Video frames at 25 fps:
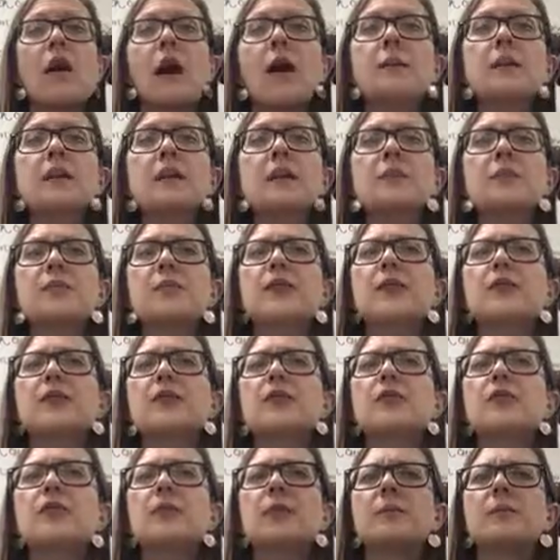I'm going to play
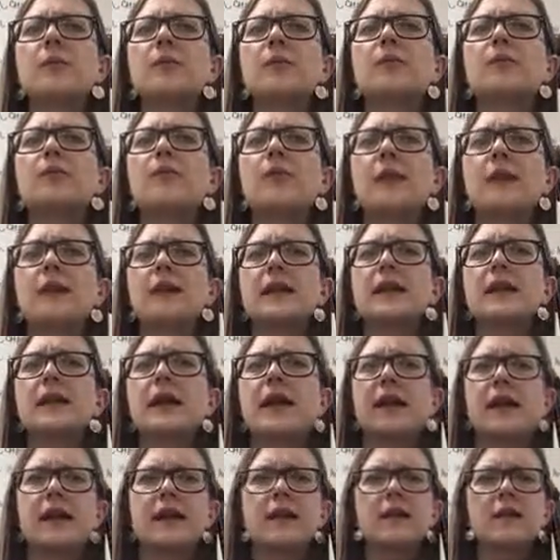through number
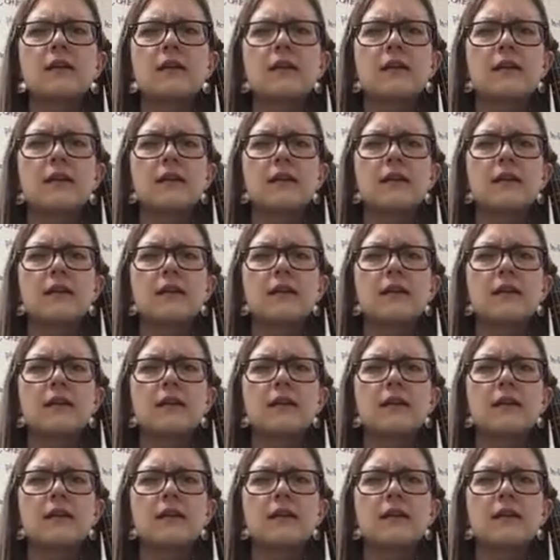49.